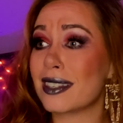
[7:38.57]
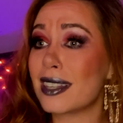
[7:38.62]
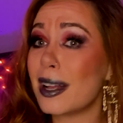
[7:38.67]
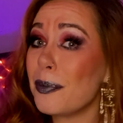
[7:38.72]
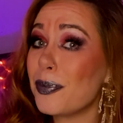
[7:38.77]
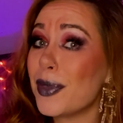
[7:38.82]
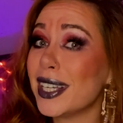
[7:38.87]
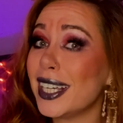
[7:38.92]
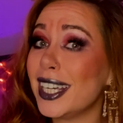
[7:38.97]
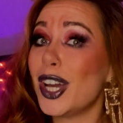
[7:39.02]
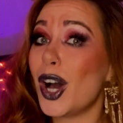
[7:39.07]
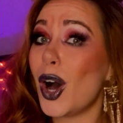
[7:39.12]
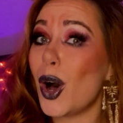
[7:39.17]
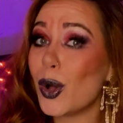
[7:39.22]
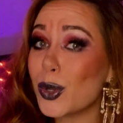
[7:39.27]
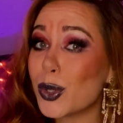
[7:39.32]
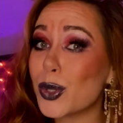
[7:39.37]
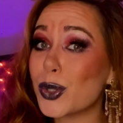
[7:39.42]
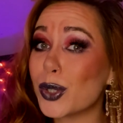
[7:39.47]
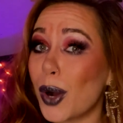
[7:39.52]
something he
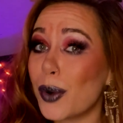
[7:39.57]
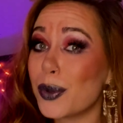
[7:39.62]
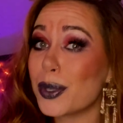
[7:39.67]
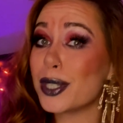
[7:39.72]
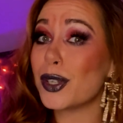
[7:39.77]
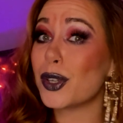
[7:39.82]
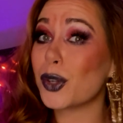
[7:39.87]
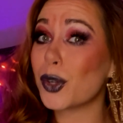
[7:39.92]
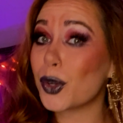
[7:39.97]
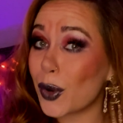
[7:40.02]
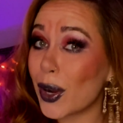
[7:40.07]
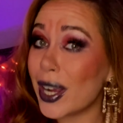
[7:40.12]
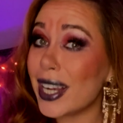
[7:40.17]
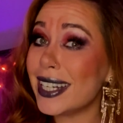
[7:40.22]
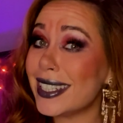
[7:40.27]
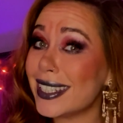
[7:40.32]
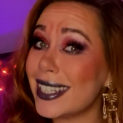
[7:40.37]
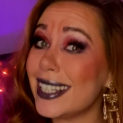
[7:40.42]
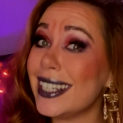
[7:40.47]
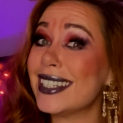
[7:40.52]
also goes into
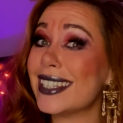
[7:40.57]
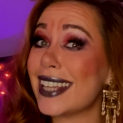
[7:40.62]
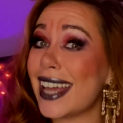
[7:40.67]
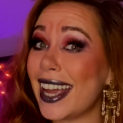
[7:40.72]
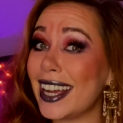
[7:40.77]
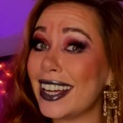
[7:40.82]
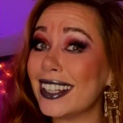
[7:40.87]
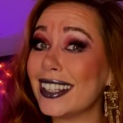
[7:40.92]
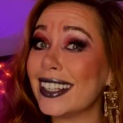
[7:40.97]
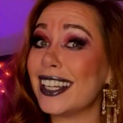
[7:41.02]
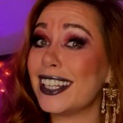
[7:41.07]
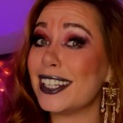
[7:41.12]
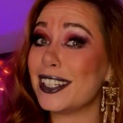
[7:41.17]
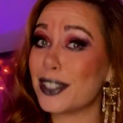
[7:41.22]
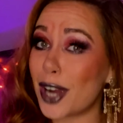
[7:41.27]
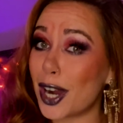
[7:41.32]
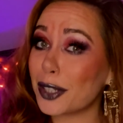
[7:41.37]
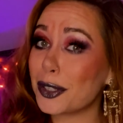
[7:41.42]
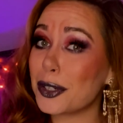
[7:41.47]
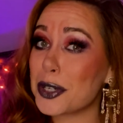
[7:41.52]
great detail in
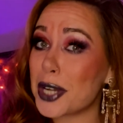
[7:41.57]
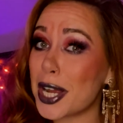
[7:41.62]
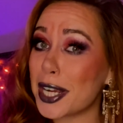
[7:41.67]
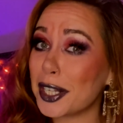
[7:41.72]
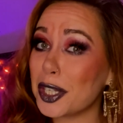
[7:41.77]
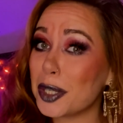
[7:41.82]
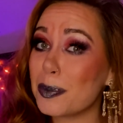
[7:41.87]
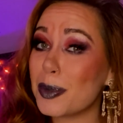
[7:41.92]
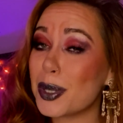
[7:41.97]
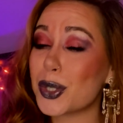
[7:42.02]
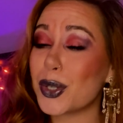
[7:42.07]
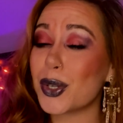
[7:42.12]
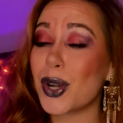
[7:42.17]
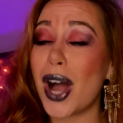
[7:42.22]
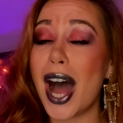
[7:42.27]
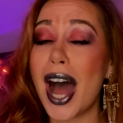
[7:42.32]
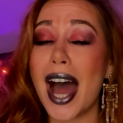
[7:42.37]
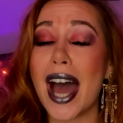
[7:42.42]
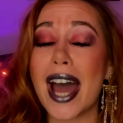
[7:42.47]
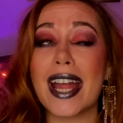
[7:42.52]
Dr. Jekyll and Mr.
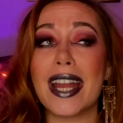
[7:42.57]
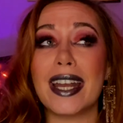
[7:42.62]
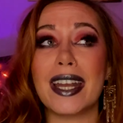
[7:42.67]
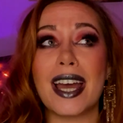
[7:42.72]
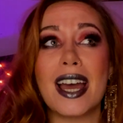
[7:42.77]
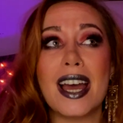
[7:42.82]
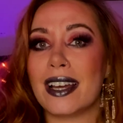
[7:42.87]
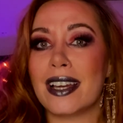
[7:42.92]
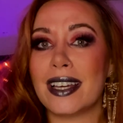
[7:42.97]
Hyde.